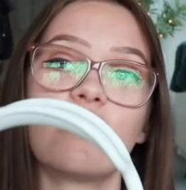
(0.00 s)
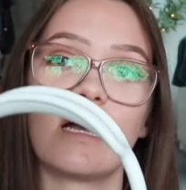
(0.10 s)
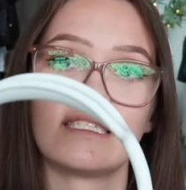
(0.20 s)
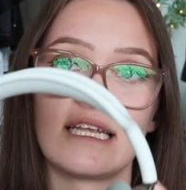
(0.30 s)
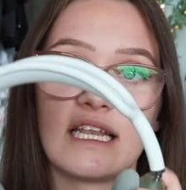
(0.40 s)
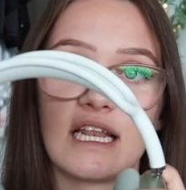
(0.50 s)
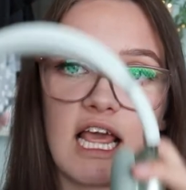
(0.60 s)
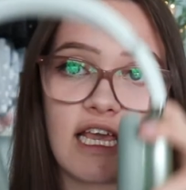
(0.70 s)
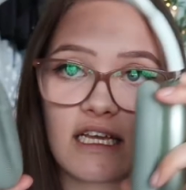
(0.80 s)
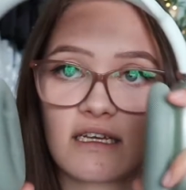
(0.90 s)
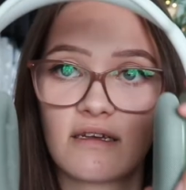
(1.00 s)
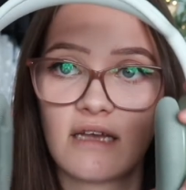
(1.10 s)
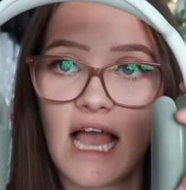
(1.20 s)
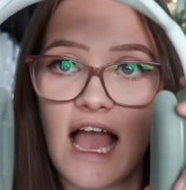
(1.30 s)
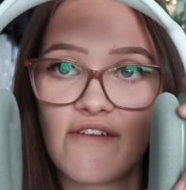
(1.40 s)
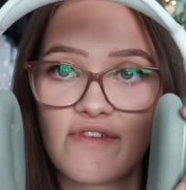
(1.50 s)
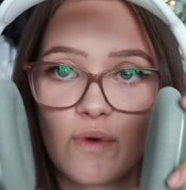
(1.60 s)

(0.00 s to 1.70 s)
as in like heavy